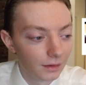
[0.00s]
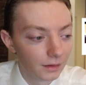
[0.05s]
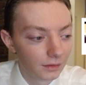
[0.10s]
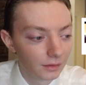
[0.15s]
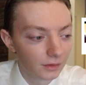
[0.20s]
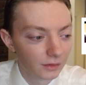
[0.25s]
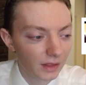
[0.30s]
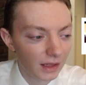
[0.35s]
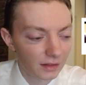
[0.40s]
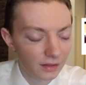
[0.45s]

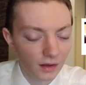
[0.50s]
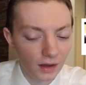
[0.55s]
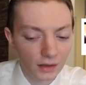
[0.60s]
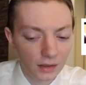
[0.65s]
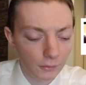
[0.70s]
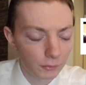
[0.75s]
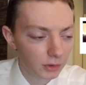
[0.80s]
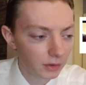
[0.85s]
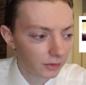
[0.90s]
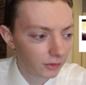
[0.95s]
Yeah, that's odd.
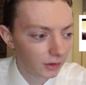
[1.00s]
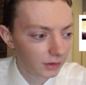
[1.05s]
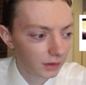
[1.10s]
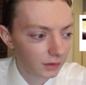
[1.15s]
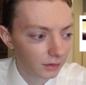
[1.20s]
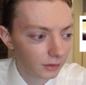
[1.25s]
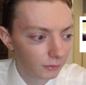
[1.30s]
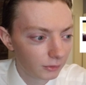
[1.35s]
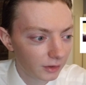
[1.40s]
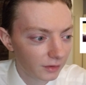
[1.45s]
I would have thought
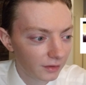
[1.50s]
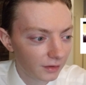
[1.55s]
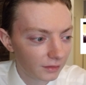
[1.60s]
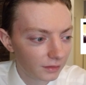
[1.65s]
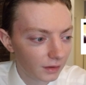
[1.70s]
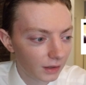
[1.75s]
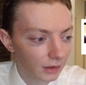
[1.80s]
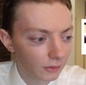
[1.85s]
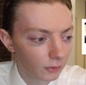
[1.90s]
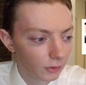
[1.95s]
that you would have said
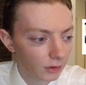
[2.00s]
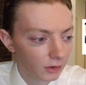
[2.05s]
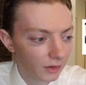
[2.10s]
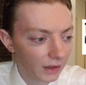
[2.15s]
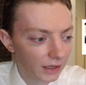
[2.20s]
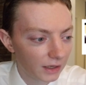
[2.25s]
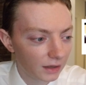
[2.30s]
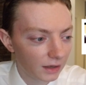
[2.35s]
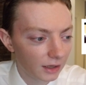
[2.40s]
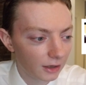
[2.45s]
that I look
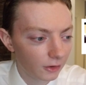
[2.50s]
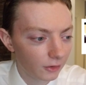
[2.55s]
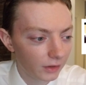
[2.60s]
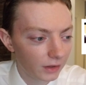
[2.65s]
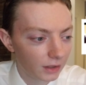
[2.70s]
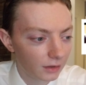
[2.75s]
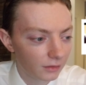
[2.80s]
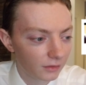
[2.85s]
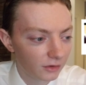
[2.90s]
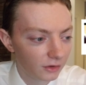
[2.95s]
like an
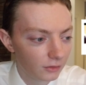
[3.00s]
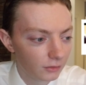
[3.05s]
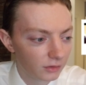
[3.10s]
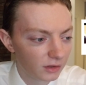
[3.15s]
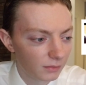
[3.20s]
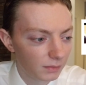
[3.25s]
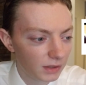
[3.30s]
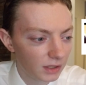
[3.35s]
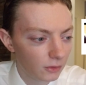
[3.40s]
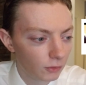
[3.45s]
alien, too,
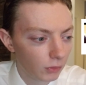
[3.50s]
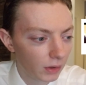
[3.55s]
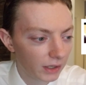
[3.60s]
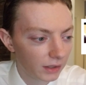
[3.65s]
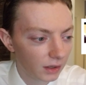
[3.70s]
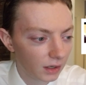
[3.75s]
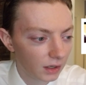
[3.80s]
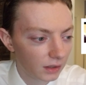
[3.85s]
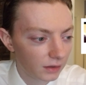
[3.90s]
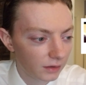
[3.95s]
to be quite
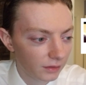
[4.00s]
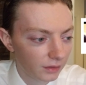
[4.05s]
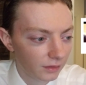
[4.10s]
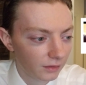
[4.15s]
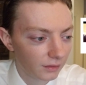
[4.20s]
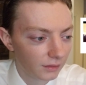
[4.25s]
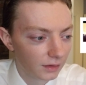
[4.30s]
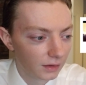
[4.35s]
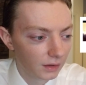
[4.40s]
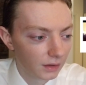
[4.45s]
honest.